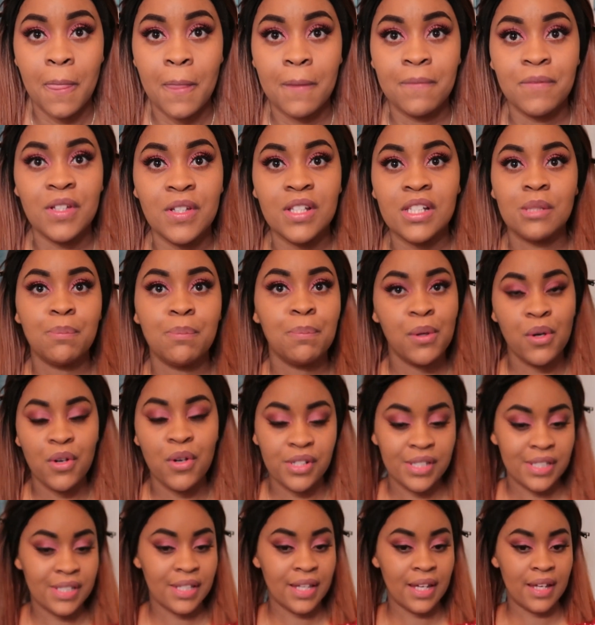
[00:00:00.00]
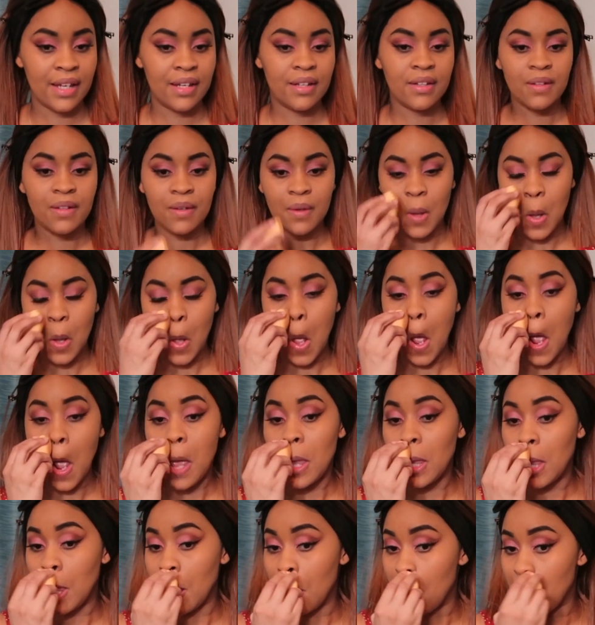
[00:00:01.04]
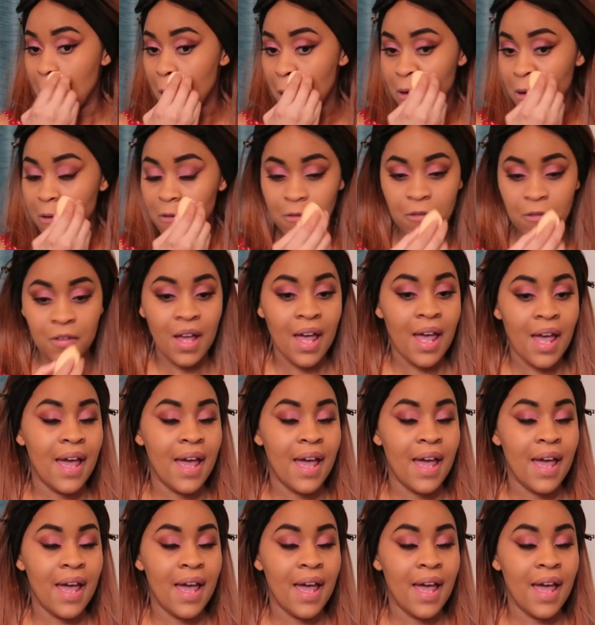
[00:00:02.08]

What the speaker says: Just pure skin. I love.